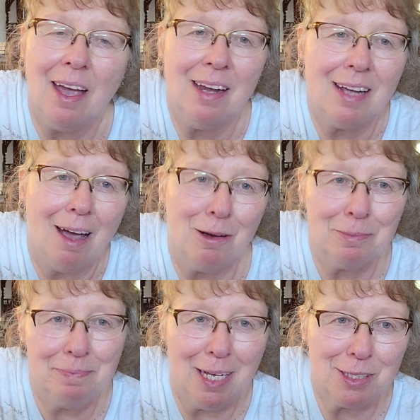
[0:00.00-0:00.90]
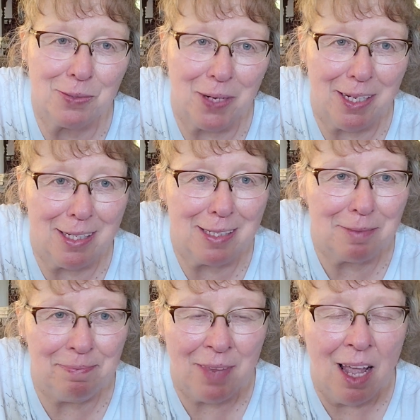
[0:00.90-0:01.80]
Anyhow, that's the way it
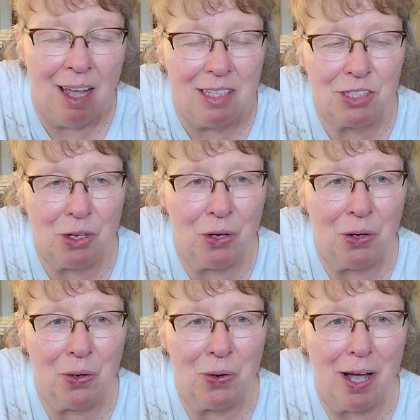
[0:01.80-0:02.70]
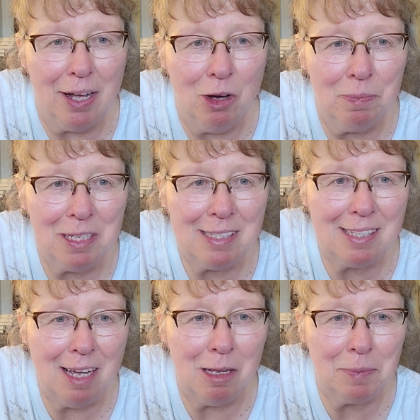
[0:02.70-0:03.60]
is. So I hope this
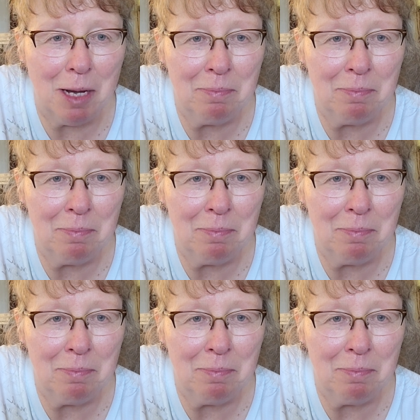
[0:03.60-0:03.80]
has helped.